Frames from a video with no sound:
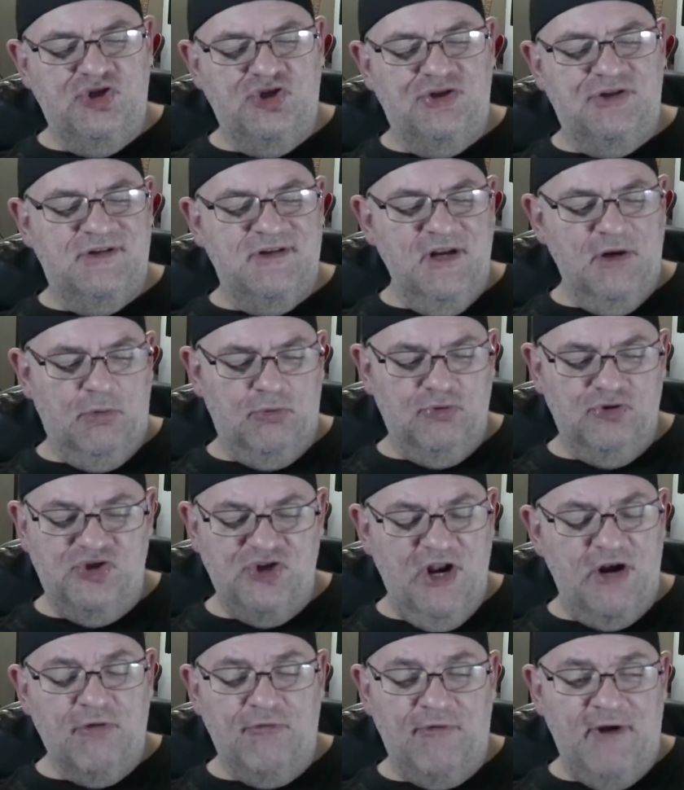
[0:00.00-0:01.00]
you know,
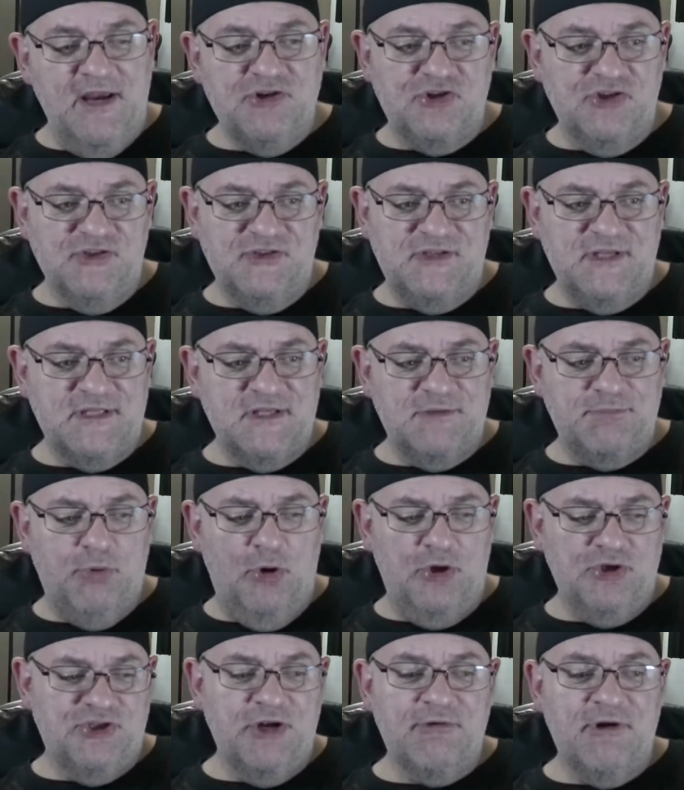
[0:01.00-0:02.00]
generations at this
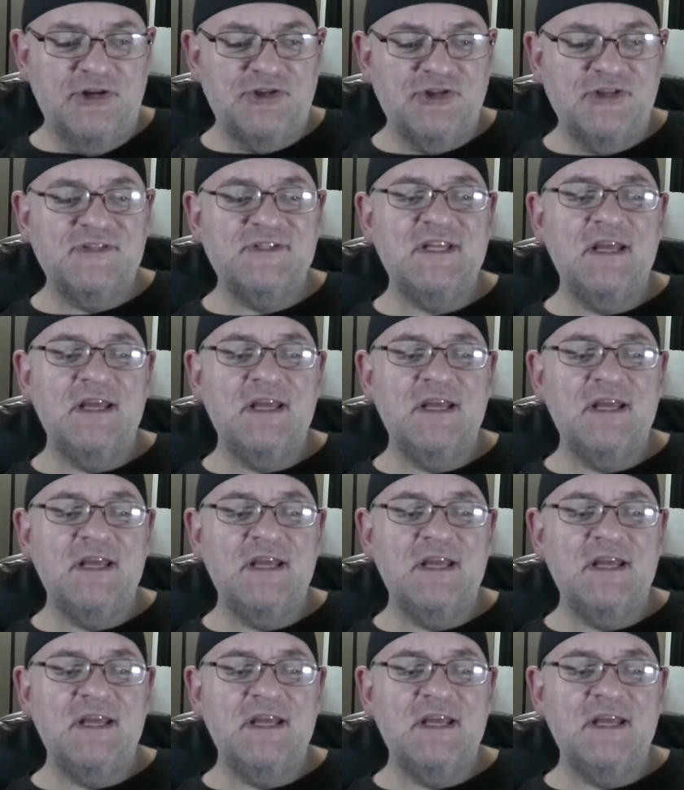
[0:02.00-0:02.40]
point, generations